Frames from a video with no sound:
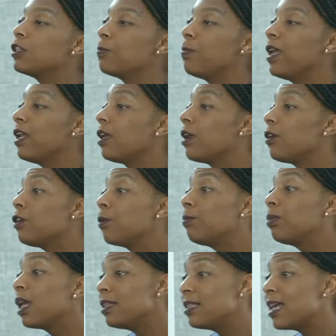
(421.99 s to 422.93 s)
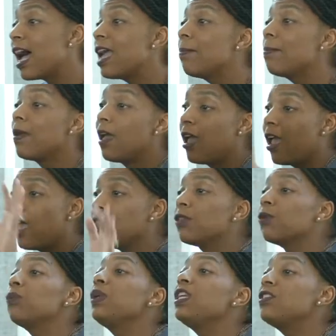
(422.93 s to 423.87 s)
depending on your blood type and
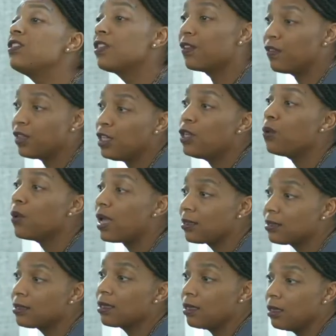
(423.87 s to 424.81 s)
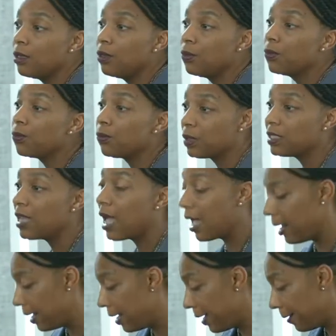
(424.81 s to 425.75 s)
the region of the U.S. that you
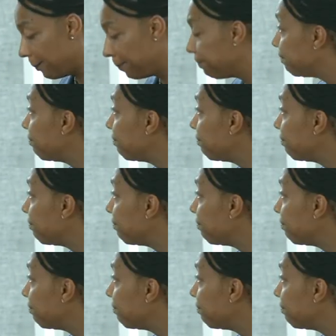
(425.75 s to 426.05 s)
reside in.